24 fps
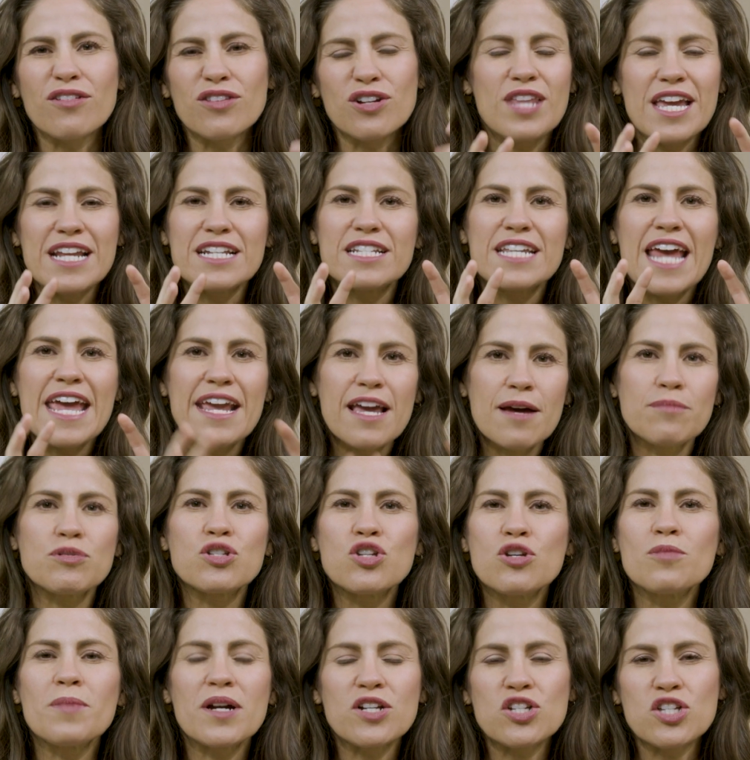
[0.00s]
they take up
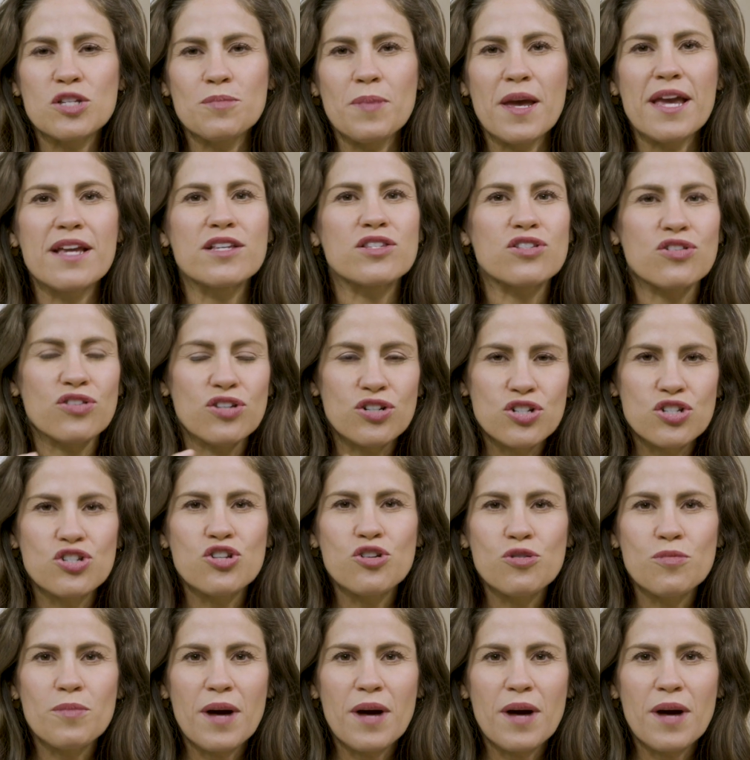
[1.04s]
too much space or they're too